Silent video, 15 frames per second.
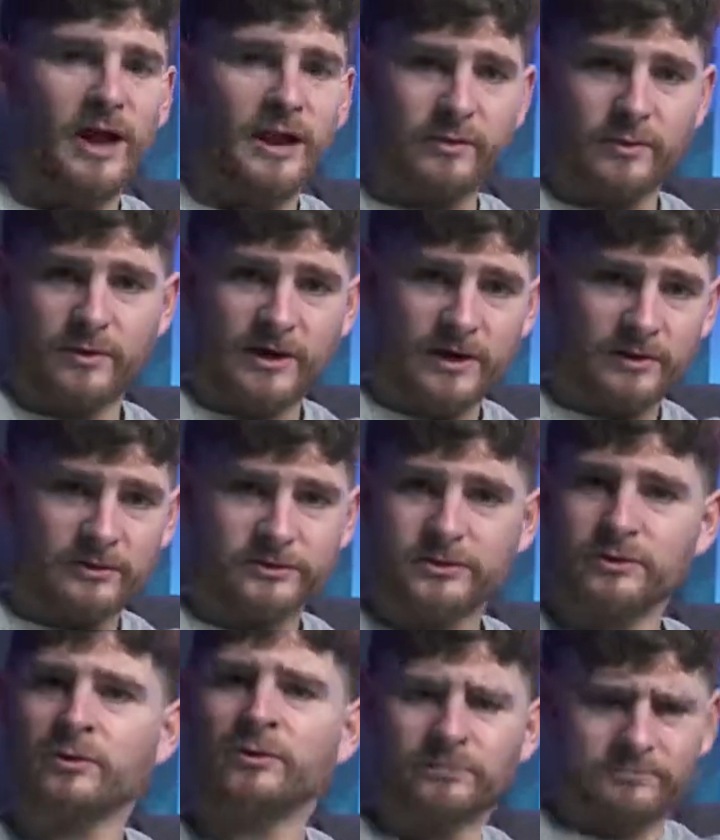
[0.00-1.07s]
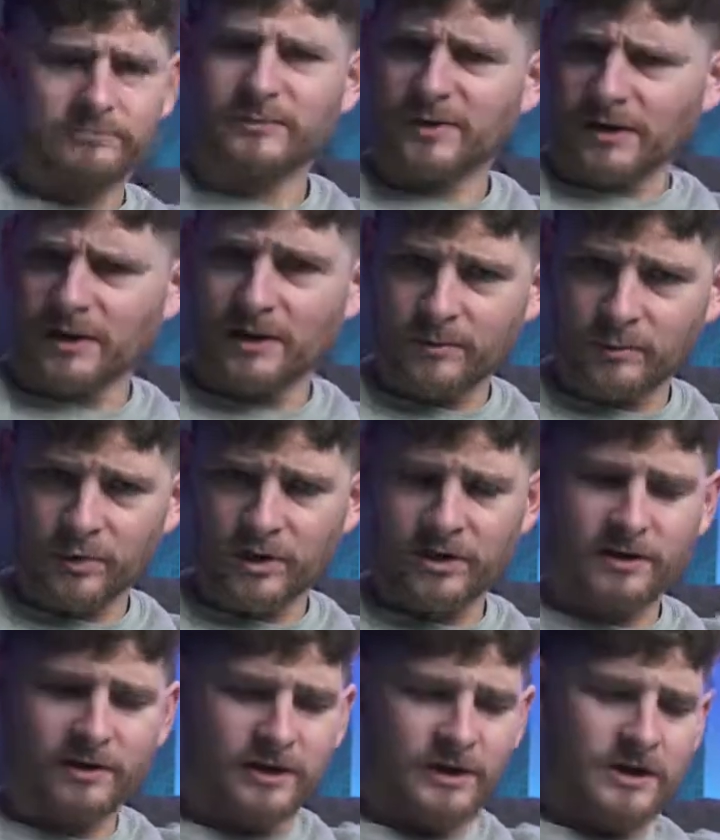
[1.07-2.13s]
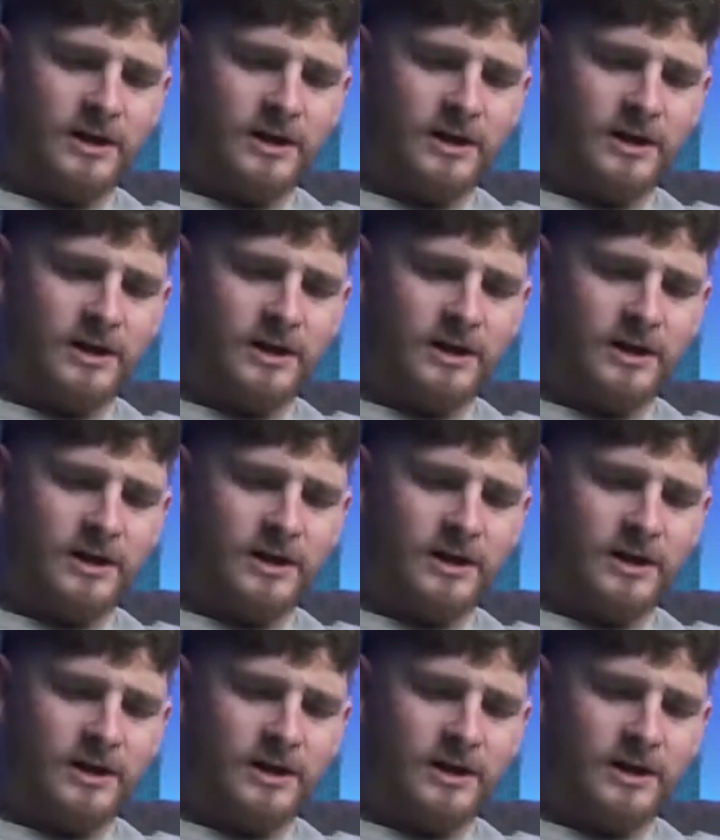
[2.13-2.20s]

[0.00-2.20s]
anywhere else, or client work,